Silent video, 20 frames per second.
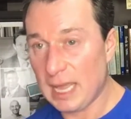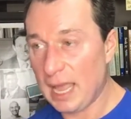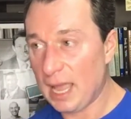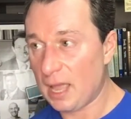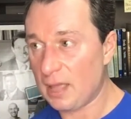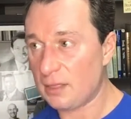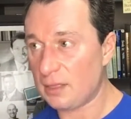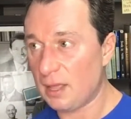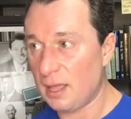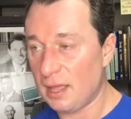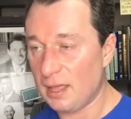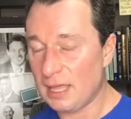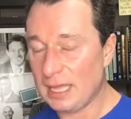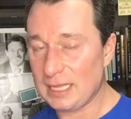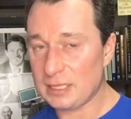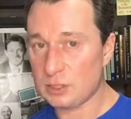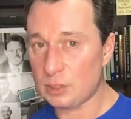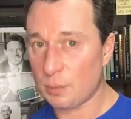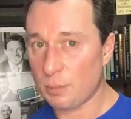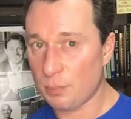and
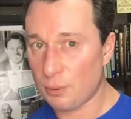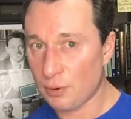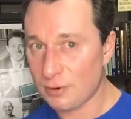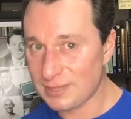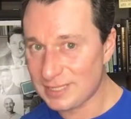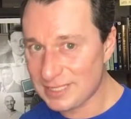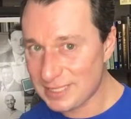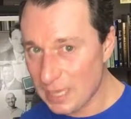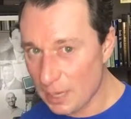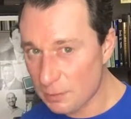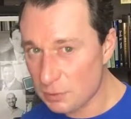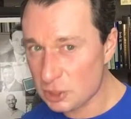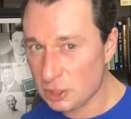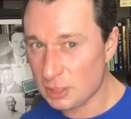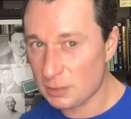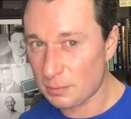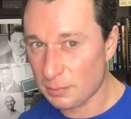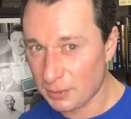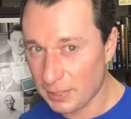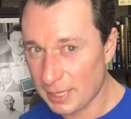it's a
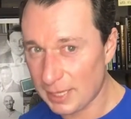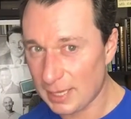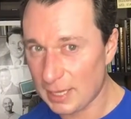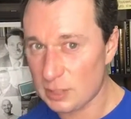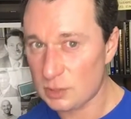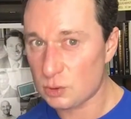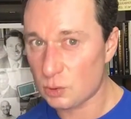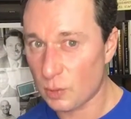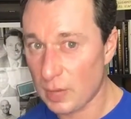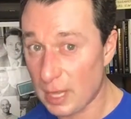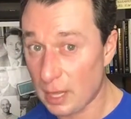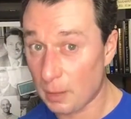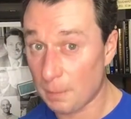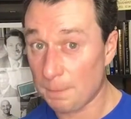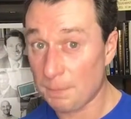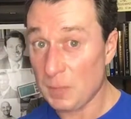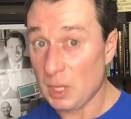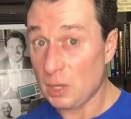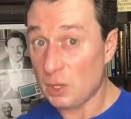perception play as well.